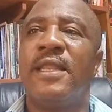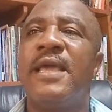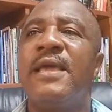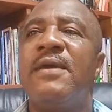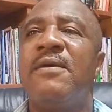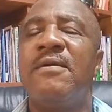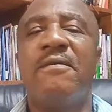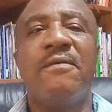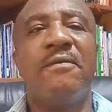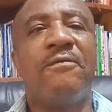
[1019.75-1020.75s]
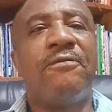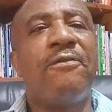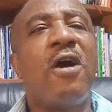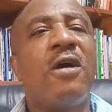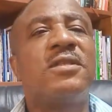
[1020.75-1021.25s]
The
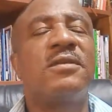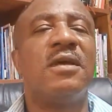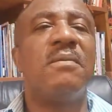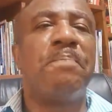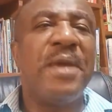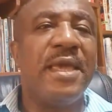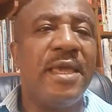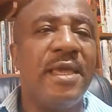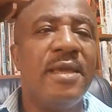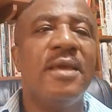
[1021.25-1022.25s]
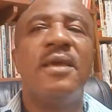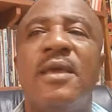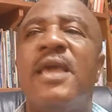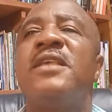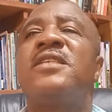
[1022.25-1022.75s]
fourth P
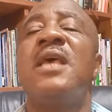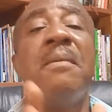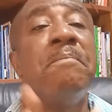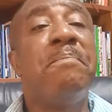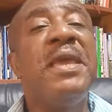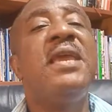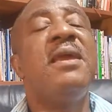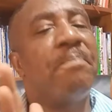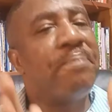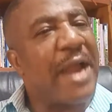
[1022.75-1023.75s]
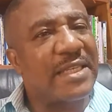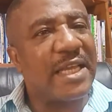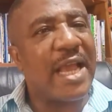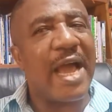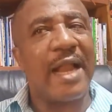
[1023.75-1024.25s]
is be
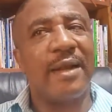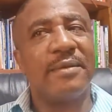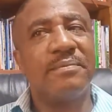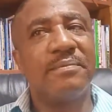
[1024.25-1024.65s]
practical.